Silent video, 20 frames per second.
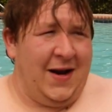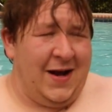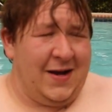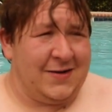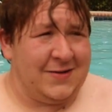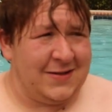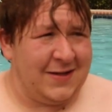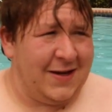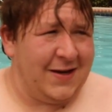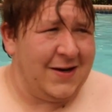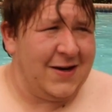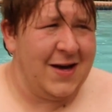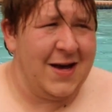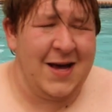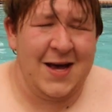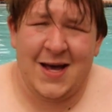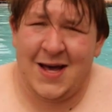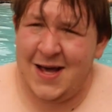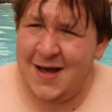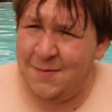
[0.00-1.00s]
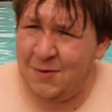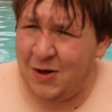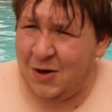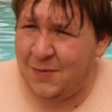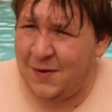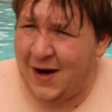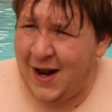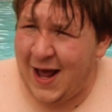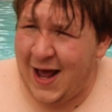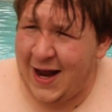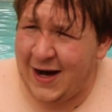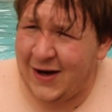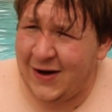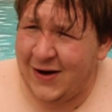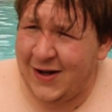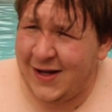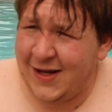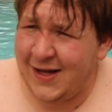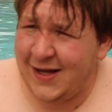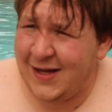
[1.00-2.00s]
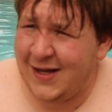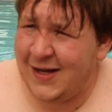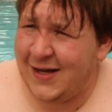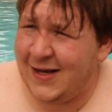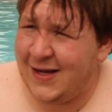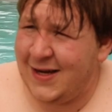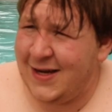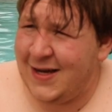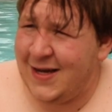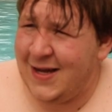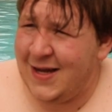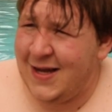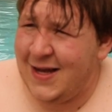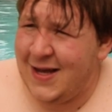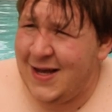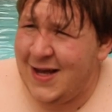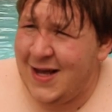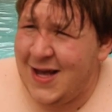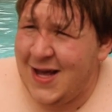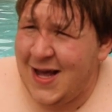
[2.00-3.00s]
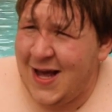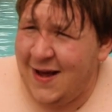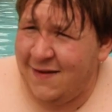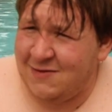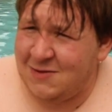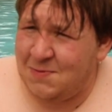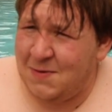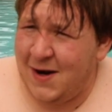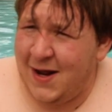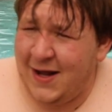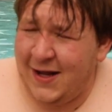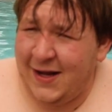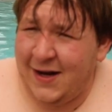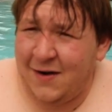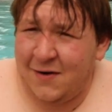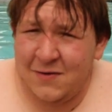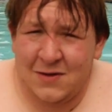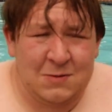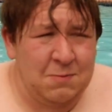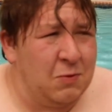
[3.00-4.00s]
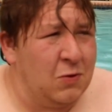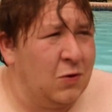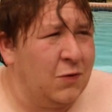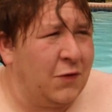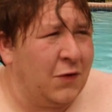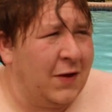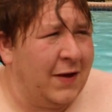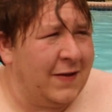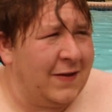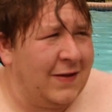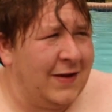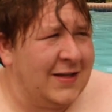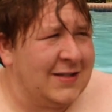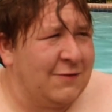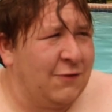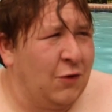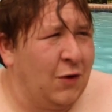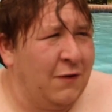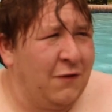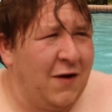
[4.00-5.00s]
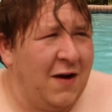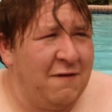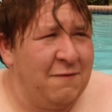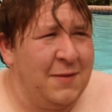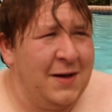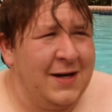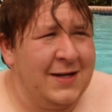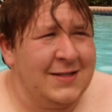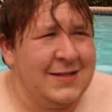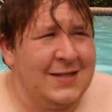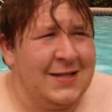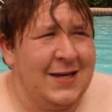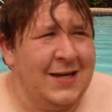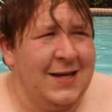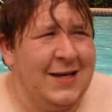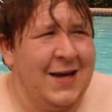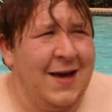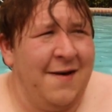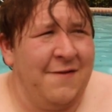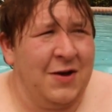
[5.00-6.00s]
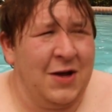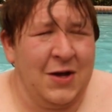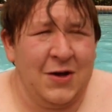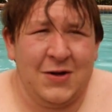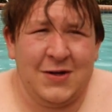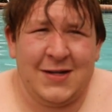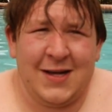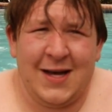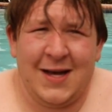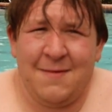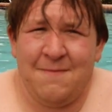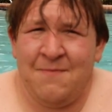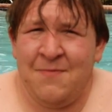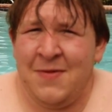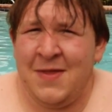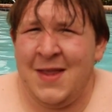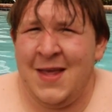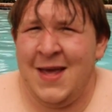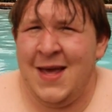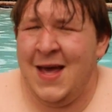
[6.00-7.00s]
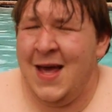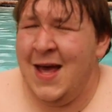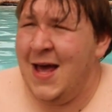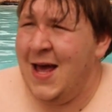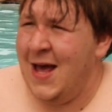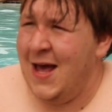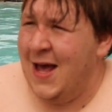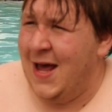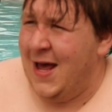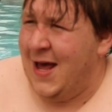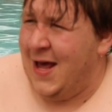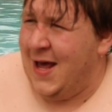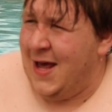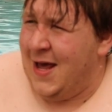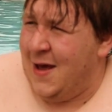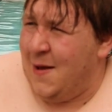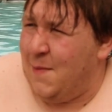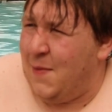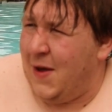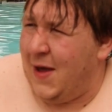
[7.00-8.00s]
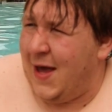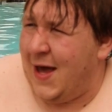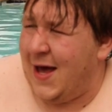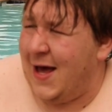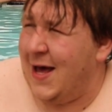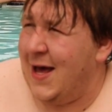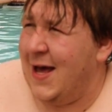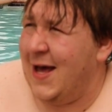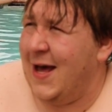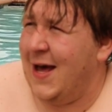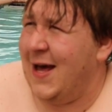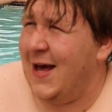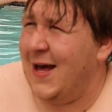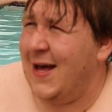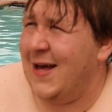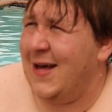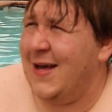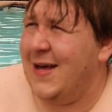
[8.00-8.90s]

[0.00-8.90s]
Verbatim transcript: now, so I'm a little bit haggardy. I've just been hanging out in this pool for like the last 45 minutes, having a good time. But yeah, uh,